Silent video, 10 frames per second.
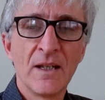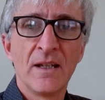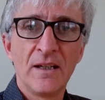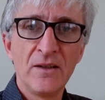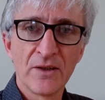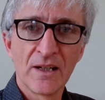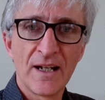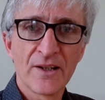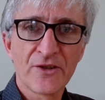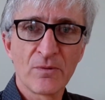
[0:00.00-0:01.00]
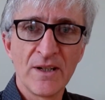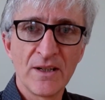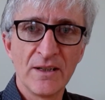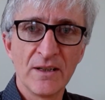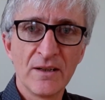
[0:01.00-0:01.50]
In the last 20
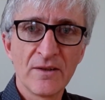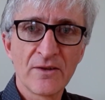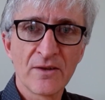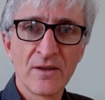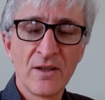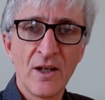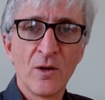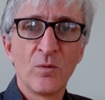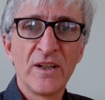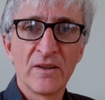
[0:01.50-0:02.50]
years, we have